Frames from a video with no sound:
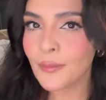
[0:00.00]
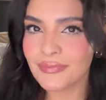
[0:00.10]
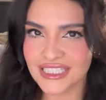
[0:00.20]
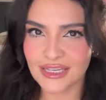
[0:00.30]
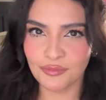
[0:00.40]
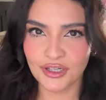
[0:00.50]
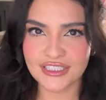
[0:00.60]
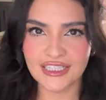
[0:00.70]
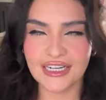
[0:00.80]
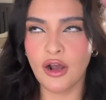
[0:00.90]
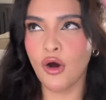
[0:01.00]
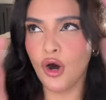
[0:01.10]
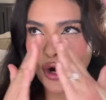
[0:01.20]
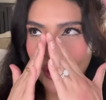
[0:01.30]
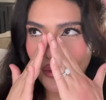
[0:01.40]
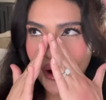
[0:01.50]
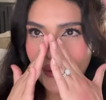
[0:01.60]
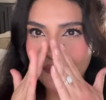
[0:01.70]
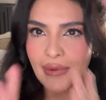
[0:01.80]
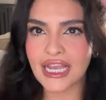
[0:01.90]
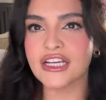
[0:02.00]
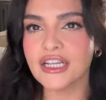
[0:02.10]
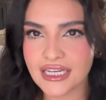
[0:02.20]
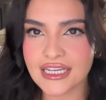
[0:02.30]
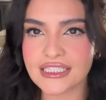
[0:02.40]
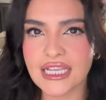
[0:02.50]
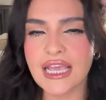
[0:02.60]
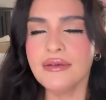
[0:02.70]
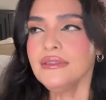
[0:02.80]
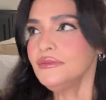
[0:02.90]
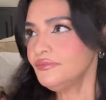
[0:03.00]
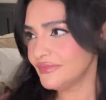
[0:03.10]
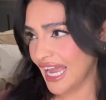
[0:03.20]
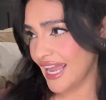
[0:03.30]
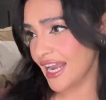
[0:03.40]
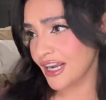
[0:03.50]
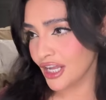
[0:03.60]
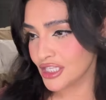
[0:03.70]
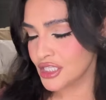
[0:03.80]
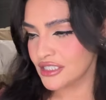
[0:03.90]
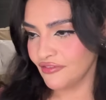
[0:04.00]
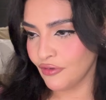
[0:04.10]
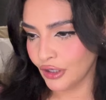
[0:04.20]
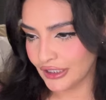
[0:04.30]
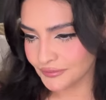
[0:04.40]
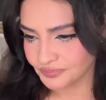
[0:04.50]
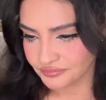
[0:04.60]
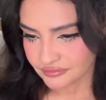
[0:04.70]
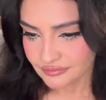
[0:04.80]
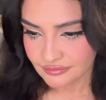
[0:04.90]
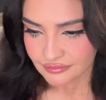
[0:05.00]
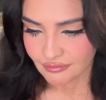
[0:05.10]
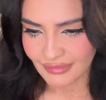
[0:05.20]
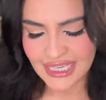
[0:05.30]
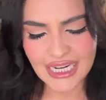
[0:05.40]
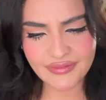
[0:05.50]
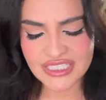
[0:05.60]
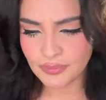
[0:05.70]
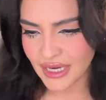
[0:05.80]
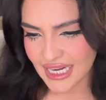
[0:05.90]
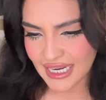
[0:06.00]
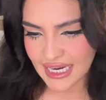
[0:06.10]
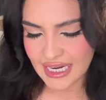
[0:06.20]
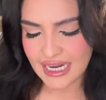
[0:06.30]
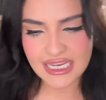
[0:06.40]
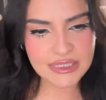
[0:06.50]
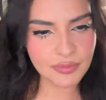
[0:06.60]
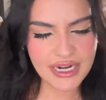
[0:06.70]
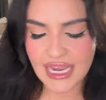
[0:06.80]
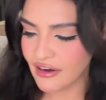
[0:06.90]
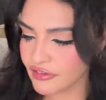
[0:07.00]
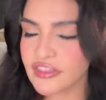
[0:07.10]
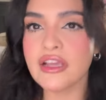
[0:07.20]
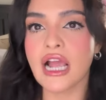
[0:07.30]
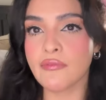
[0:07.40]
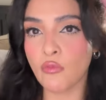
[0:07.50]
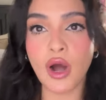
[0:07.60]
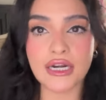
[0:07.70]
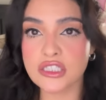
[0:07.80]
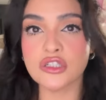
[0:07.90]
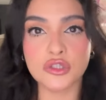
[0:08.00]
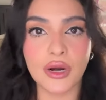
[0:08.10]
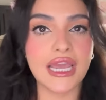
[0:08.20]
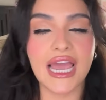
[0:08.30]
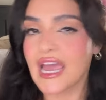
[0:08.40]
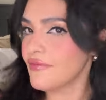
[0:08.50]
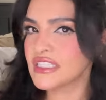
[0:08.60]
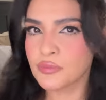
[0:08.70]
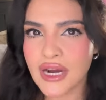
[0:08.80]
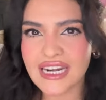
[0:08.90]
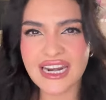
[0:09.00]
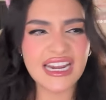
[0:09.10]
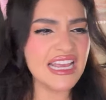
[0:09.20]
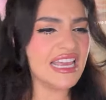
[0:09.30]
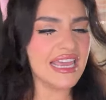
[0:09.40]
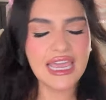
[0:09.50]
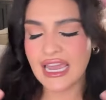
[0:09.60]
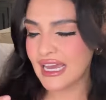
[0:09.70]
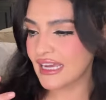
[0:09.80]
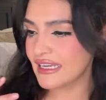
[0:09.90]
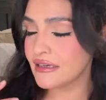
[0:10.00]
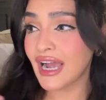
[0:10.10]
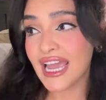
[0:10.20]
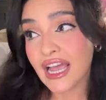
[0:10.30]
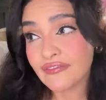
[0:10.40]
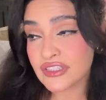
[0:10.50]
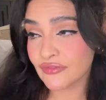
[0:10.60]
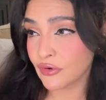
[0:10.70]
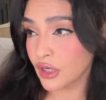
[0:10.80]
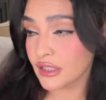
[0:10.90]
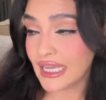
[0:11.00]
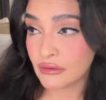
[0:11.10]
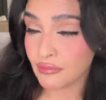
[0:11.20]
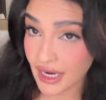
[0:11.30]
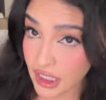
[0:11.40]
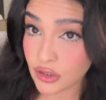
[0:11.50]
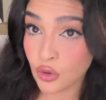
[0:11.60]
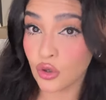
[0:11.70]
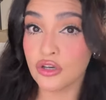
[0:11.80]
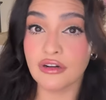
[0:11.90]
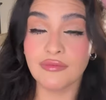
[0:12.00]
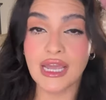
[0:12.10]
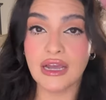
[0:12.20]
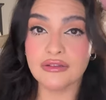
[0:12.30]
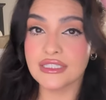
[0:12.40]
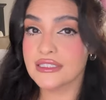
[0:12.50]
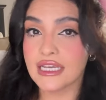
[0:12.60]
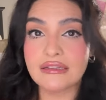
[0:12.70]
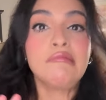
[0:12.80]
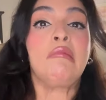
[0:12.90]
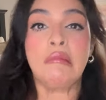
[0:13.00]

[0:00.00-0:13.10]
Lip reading: Missing Person. Oh my goodness. I had gone to Sephora and I've sprayed it, and I sprayed everything I wanted to try. I have sprayed it, and I have Sephora like right in the corner of my house. It's like